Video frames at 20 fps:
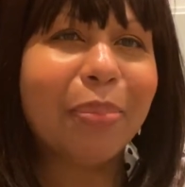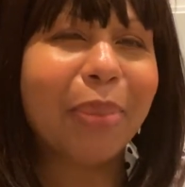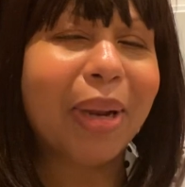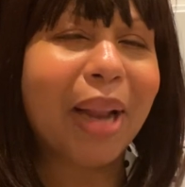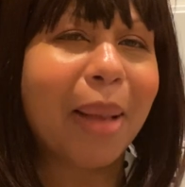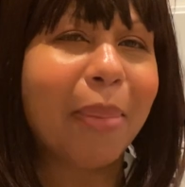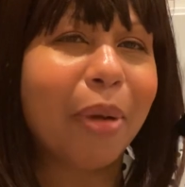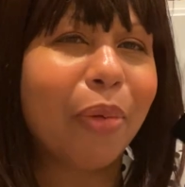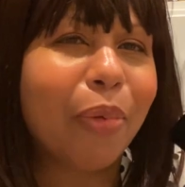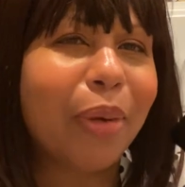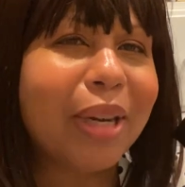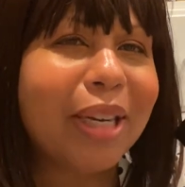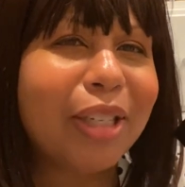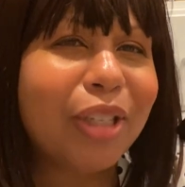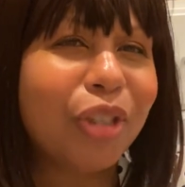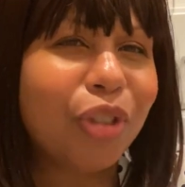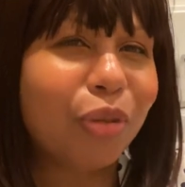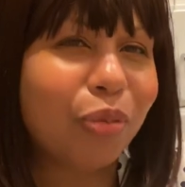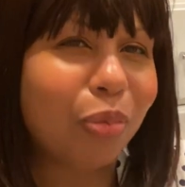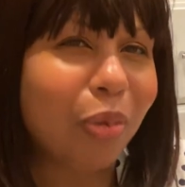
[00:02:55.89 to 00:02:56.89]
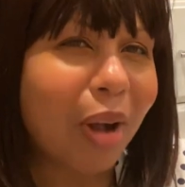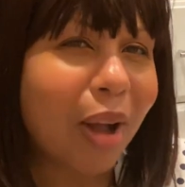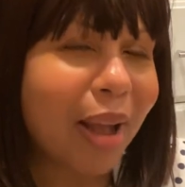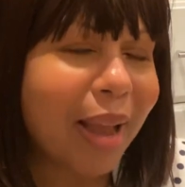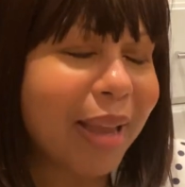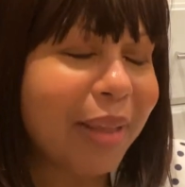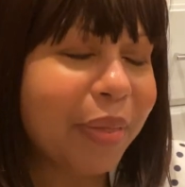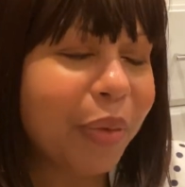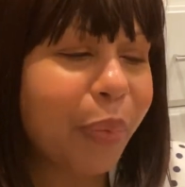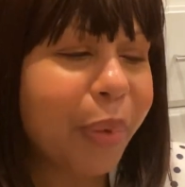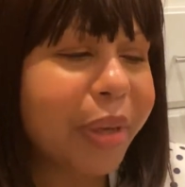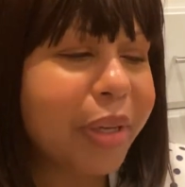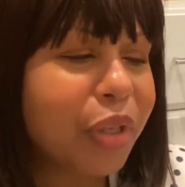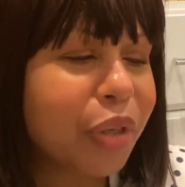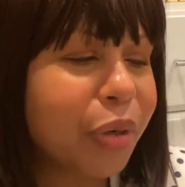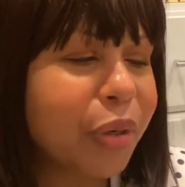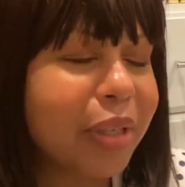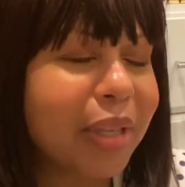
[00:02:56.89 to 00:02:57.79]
but I'm already dry in the winter,